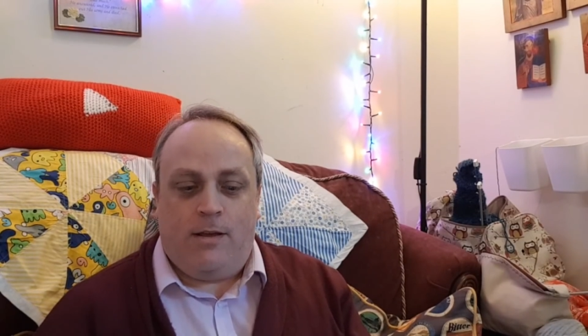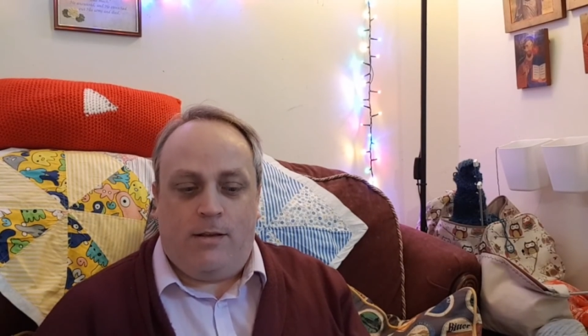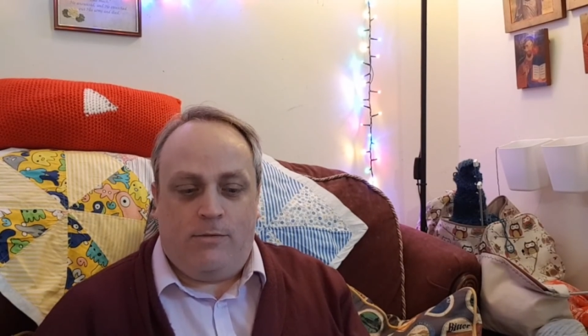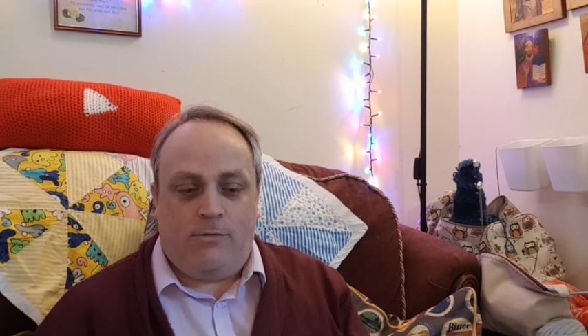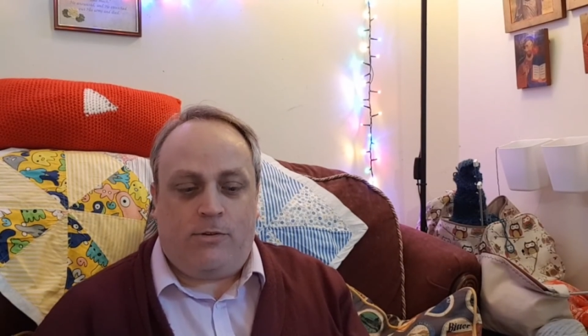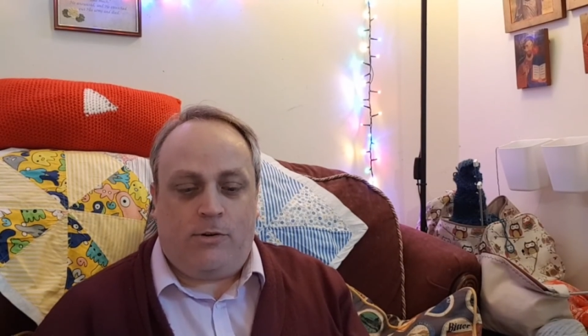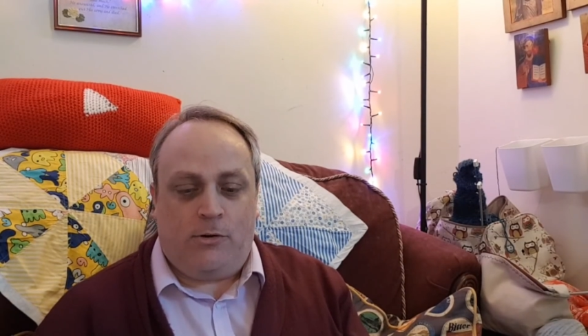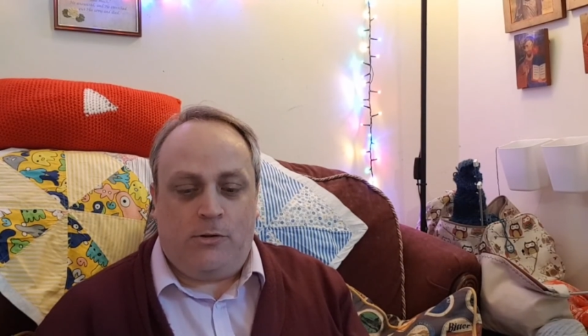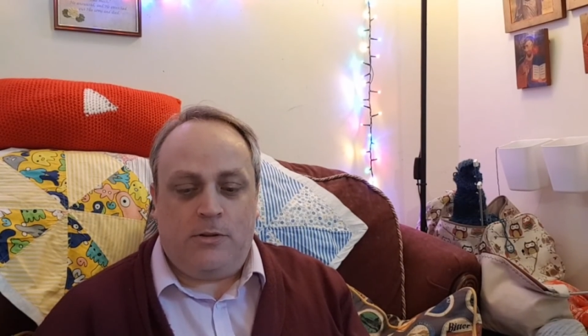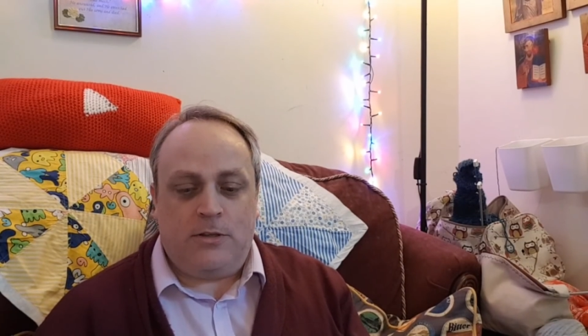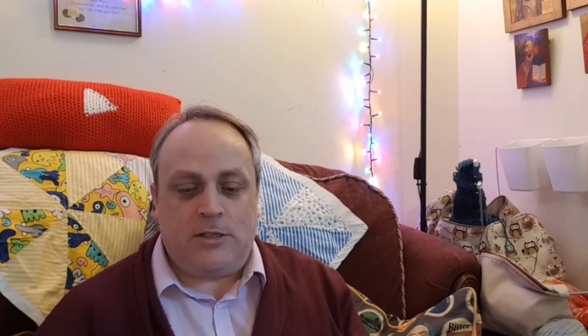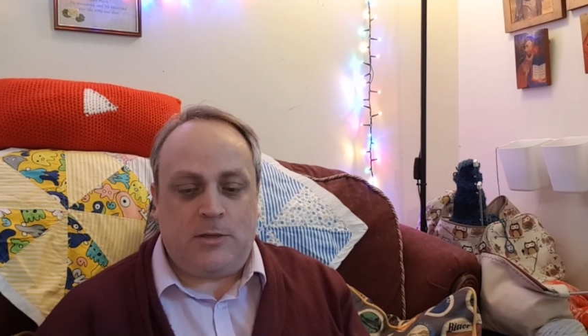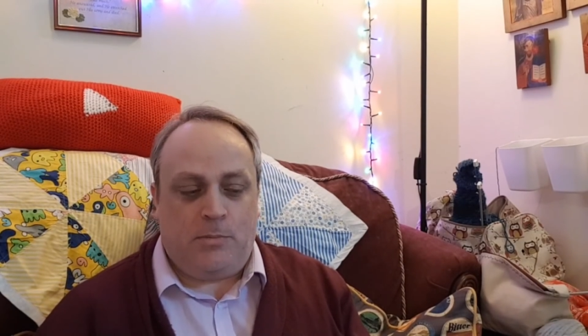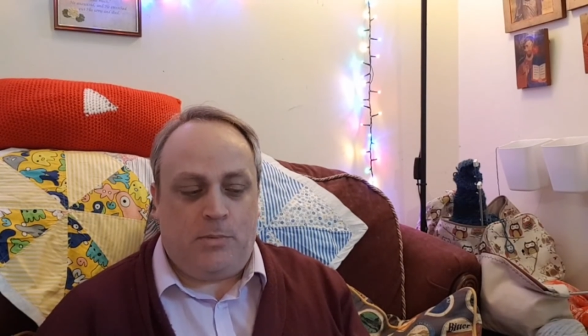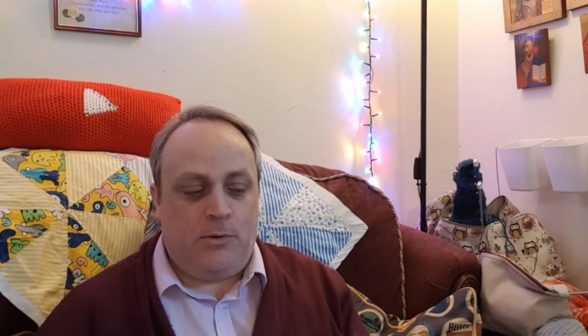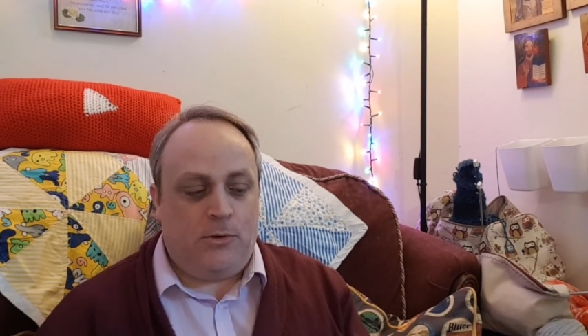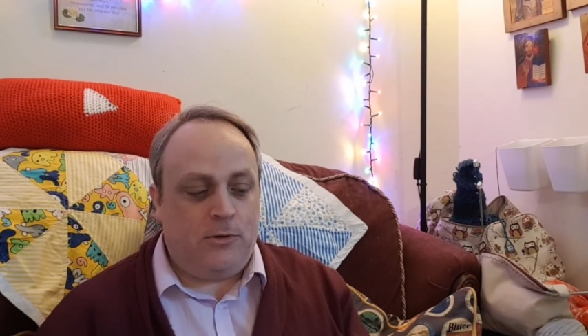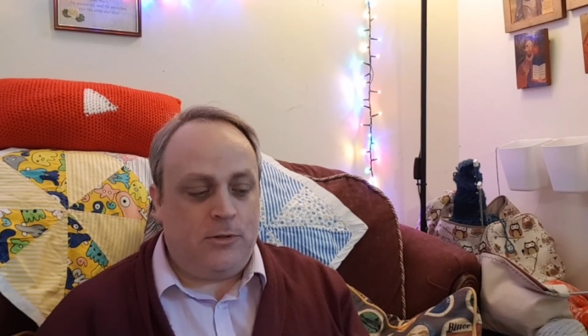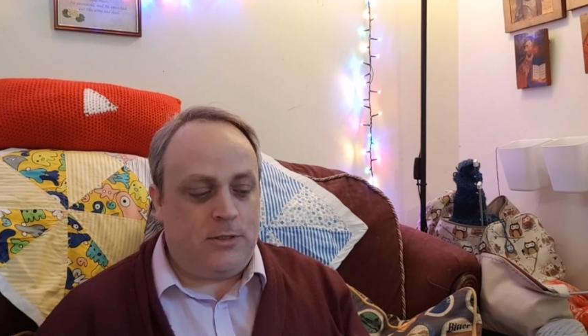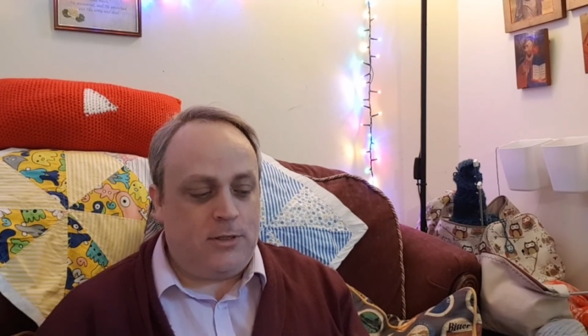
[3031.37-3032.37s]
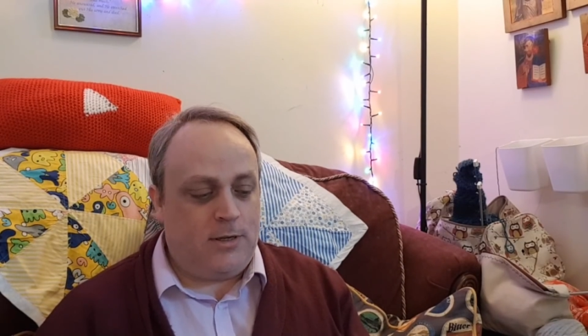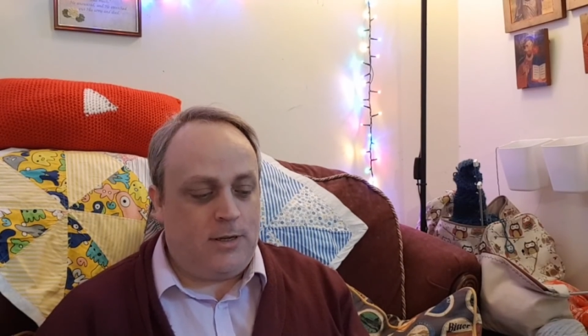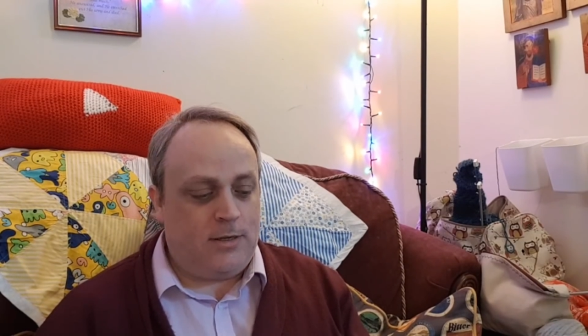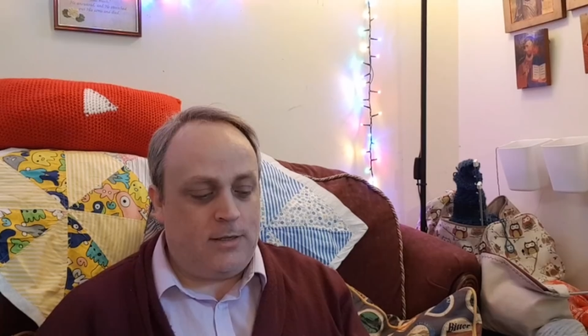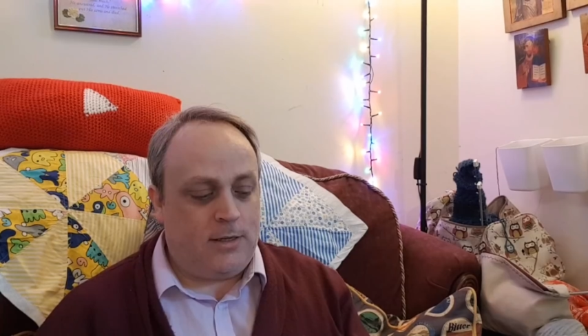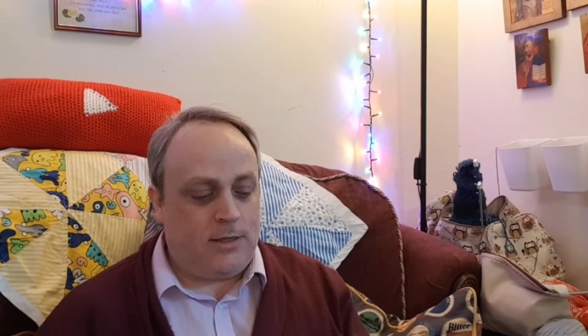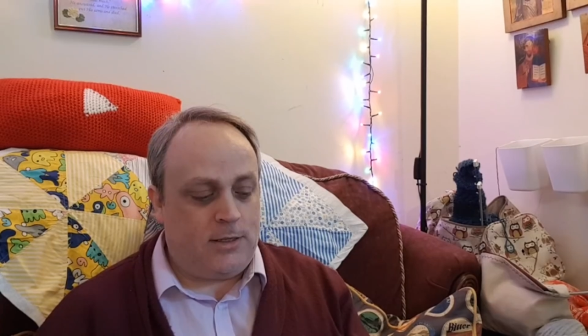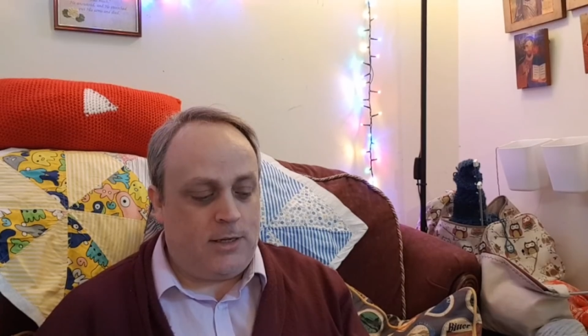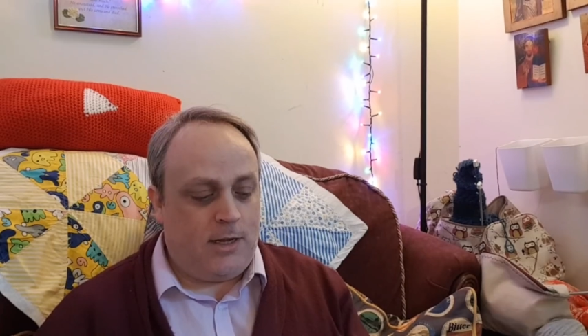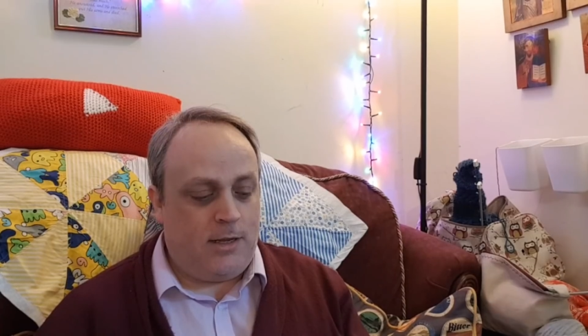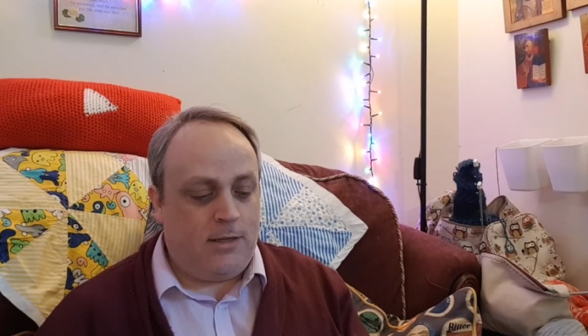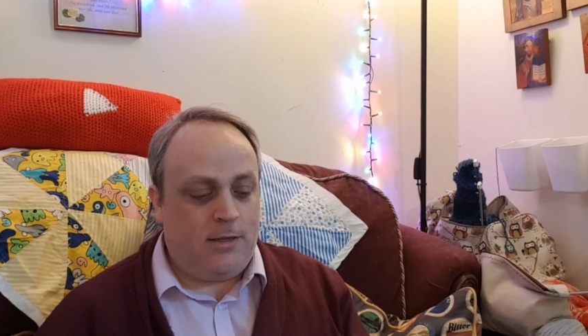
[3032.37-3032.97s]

for all the support, as I say,